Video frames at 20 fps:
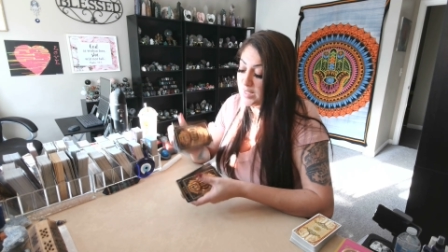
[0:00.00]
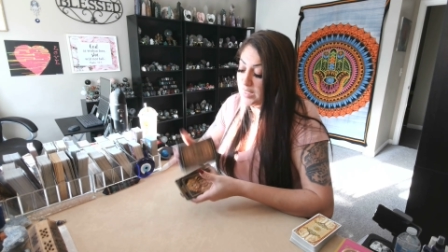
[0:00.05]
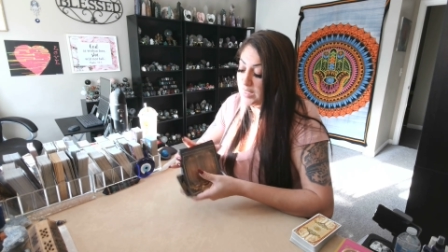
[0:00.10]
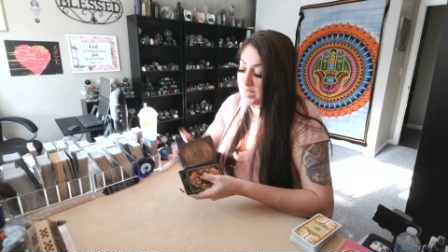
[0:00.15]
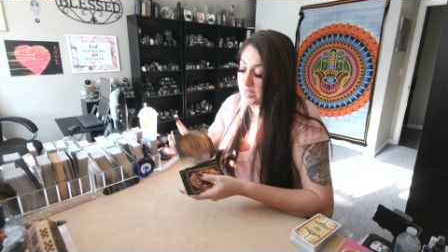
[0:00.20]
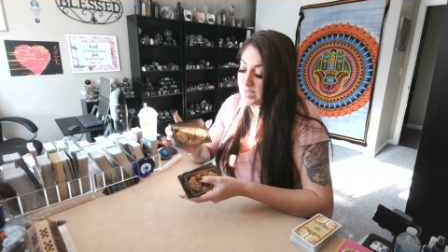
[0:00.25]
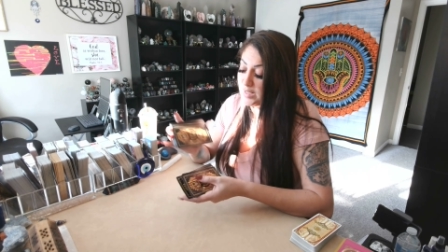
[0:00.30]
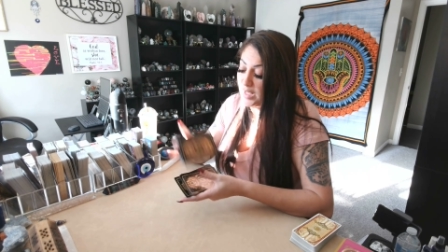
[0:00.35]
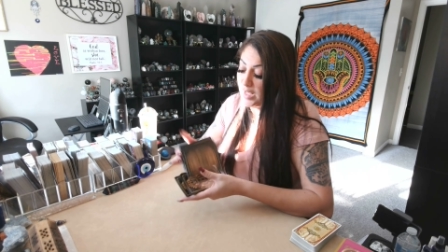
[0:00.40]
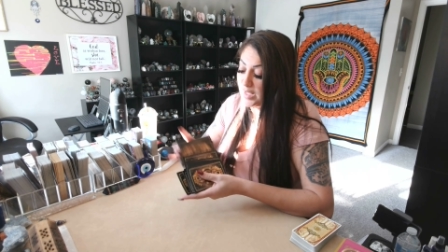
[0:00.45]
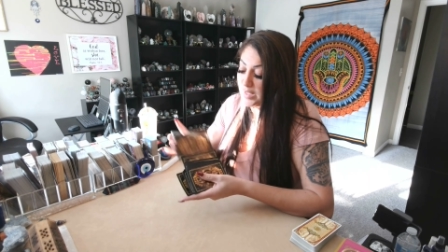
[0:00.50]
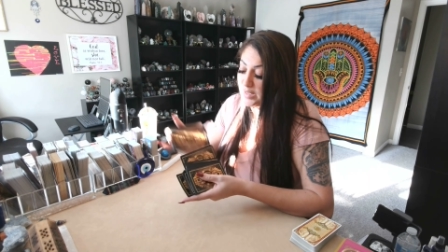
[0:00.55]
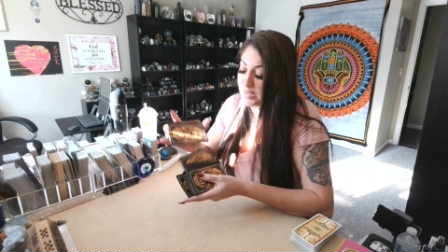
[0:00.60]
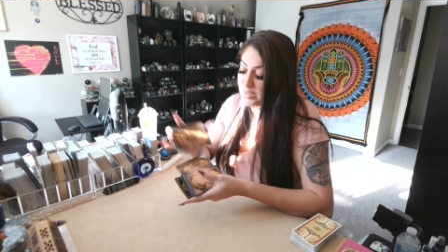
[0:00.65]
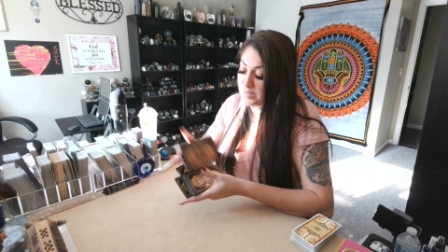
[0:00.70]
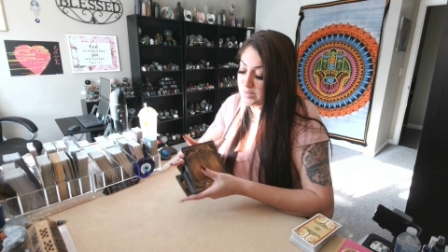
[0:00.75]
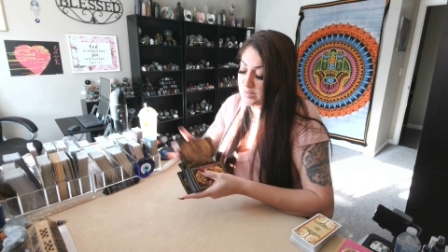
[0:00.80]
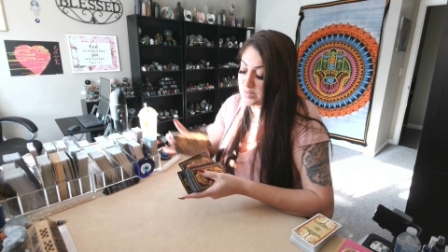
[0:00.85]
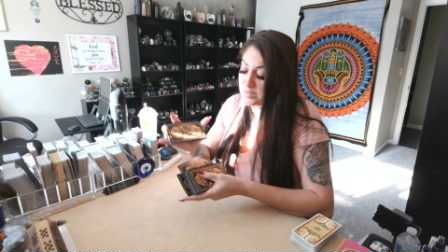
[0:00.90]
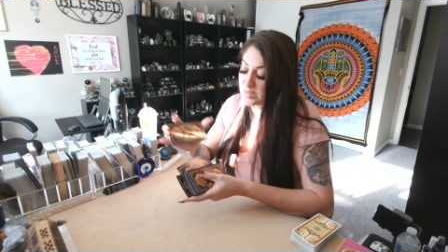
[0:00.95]

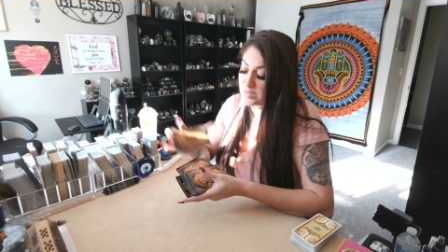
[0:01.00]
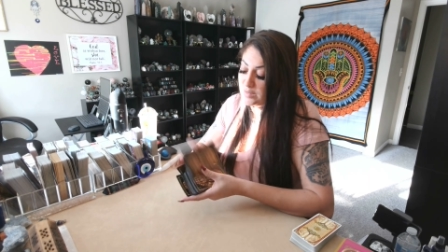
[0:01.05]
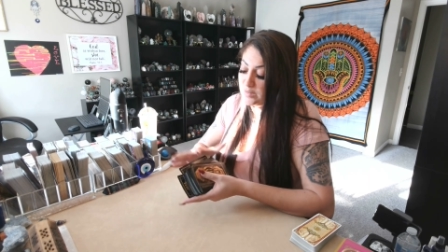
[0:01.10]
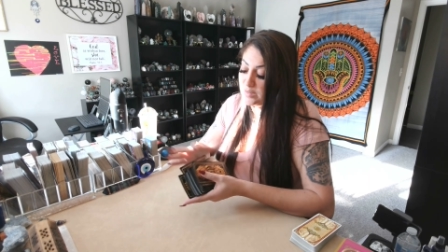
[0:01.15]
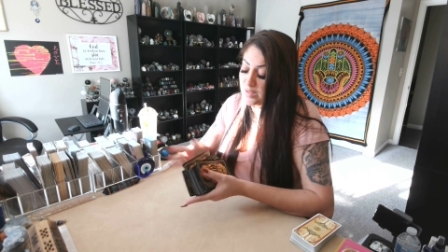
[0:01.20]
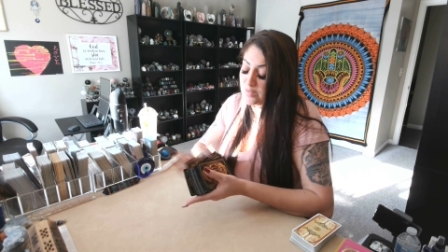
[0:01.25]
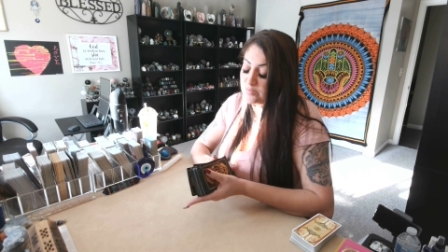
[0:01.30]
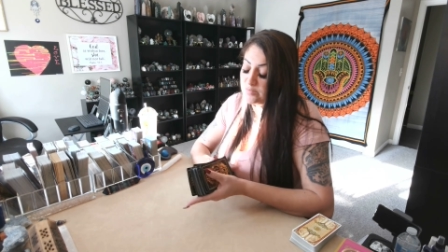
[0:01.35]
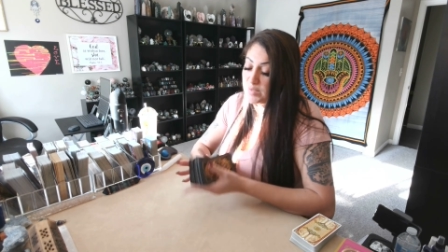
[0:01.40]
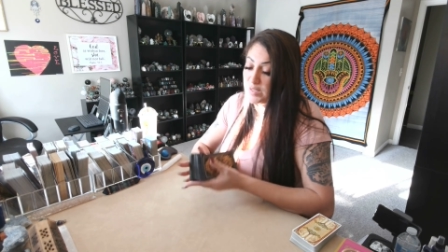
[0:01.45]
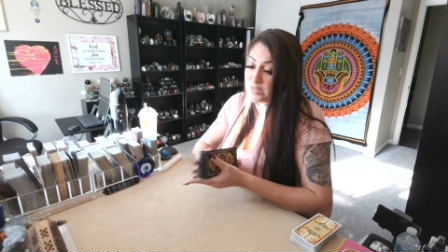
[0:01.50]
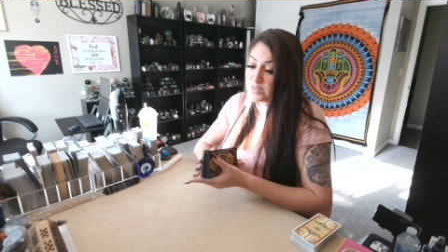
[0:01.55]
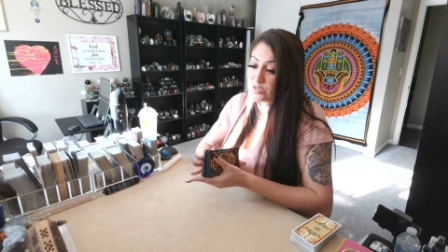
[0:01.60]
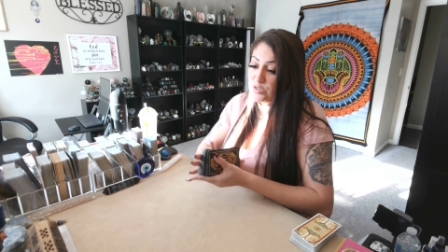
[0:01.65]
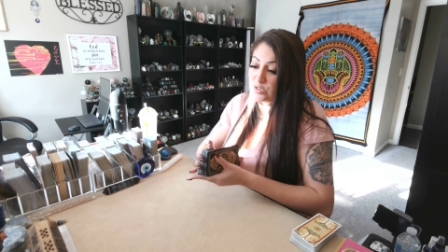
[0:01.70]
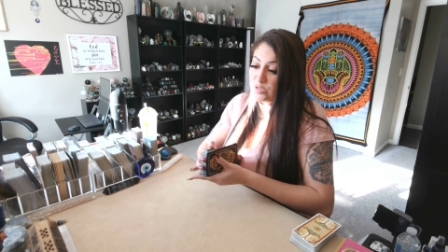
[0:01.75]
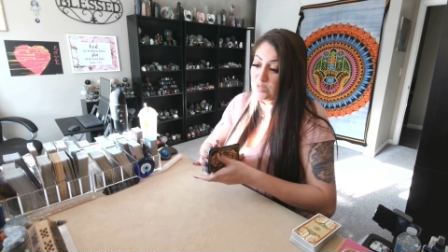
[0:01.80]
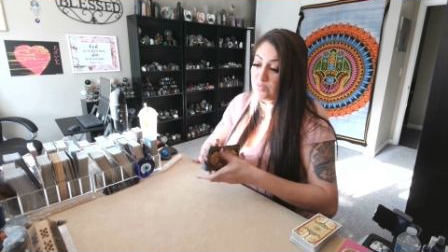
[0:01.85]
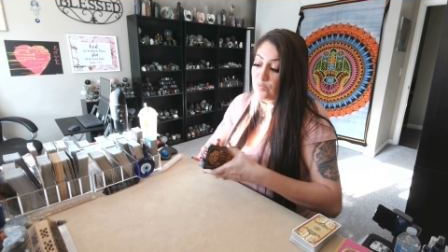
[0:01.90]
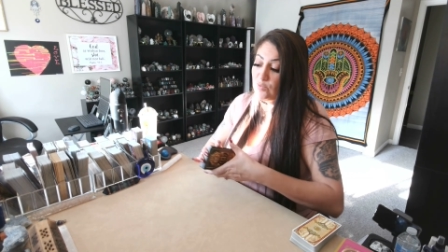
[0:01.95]
guidance, love
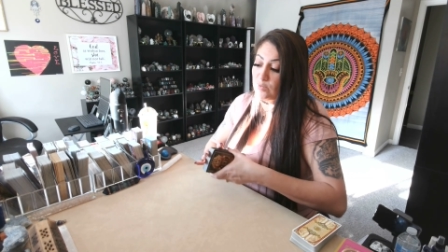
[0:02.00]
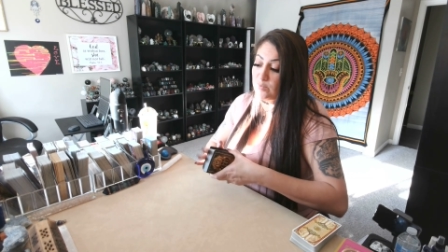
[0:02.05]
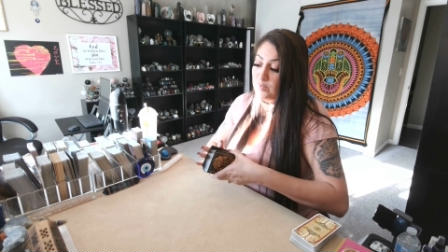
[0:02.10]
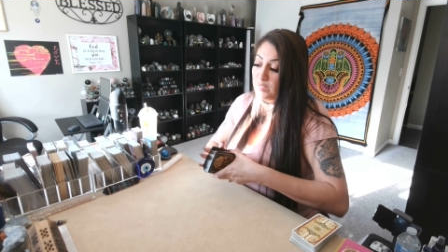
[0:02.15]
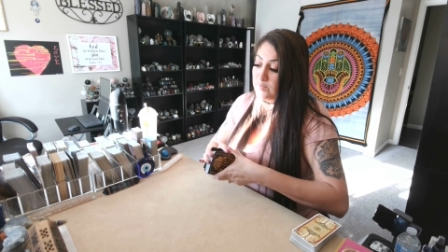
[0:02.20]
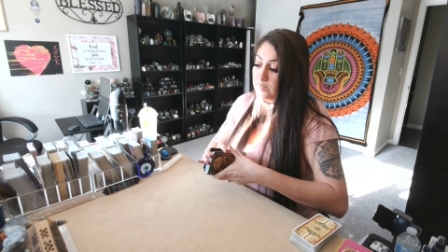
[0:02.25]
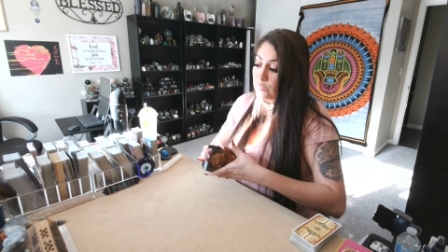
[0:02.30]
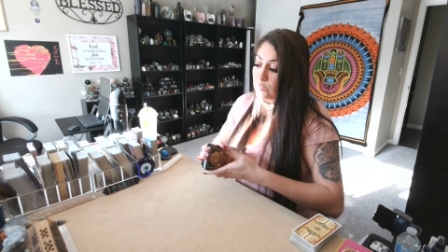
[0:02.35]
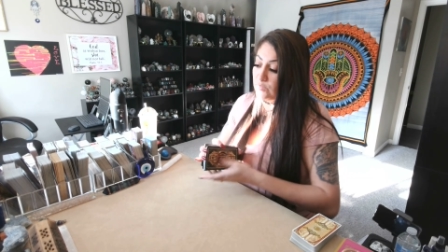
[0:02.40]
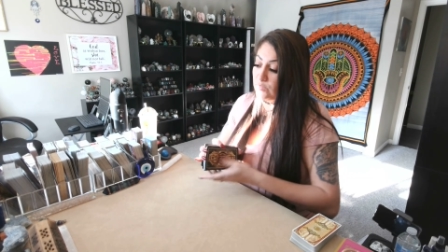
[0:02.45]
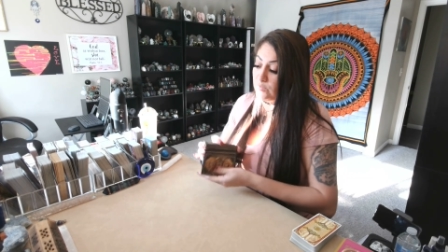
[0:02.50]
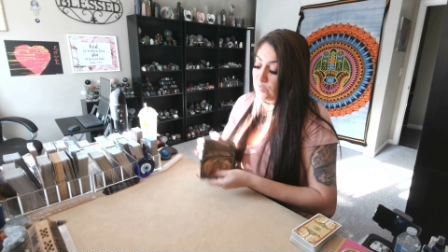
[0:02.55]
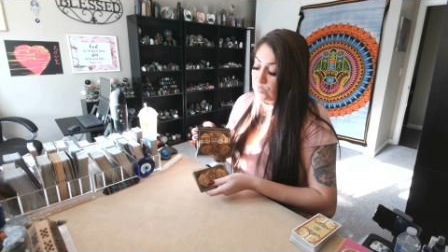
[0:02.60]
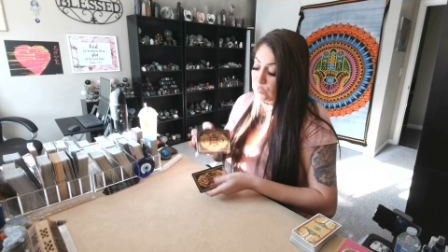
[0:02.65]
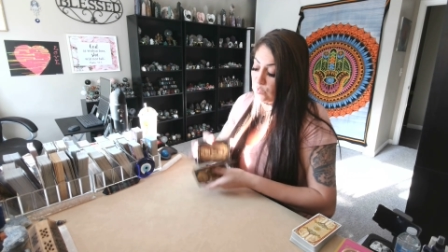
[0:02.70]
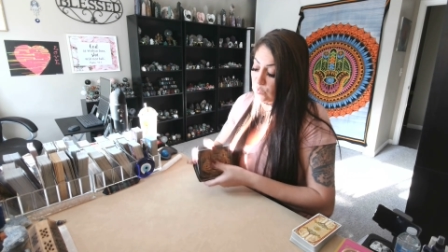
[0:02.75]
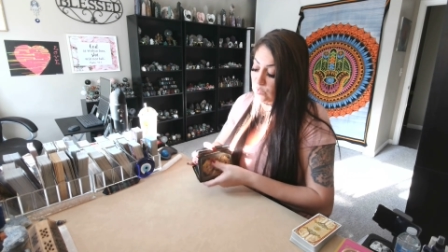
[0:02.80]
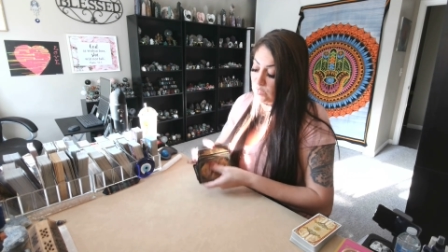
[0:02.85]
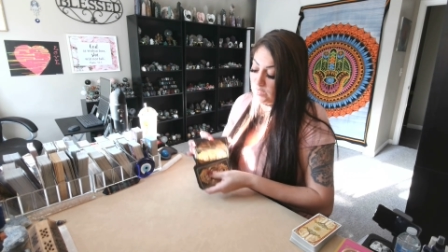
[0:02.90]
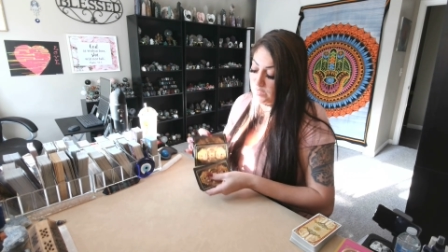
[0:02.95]
messages for my beautiful
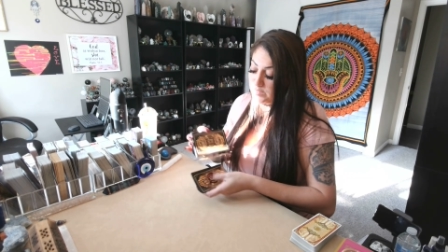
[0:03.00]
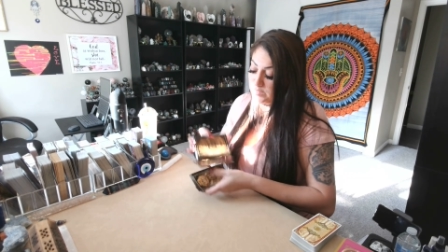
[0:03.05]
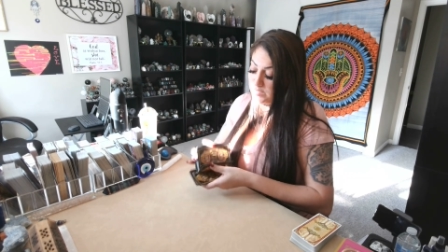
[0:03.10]
Taurus.